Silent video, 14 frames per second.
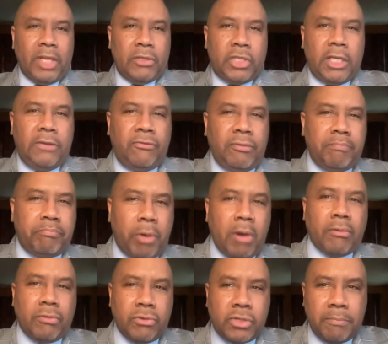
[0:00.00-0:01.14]
Chief
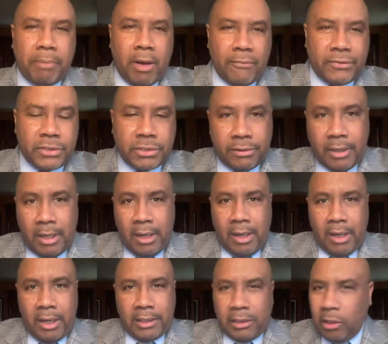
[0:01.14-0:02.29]
Partnership Officer
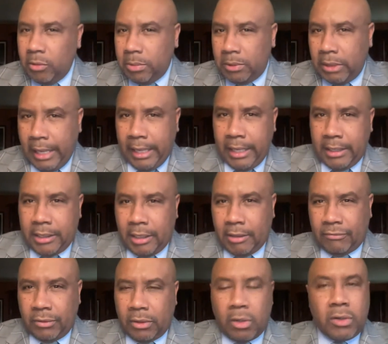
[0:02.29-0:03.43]
and Global Head
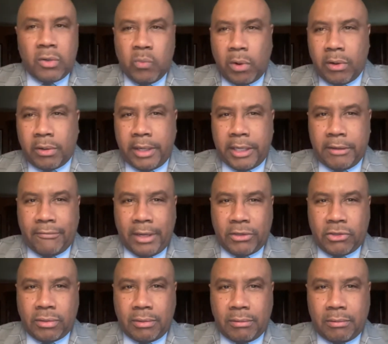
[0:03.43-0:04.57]
of Learn Work
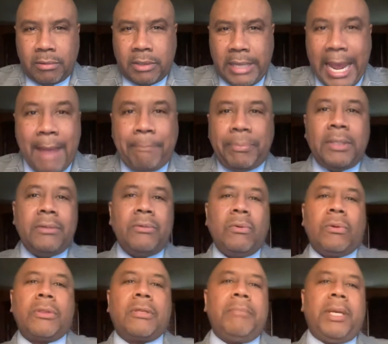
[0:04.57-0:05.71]
Innovation, Kaplan
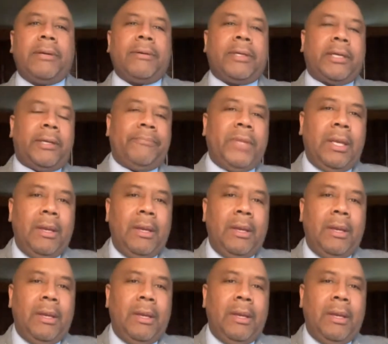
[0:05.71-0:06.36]
North America.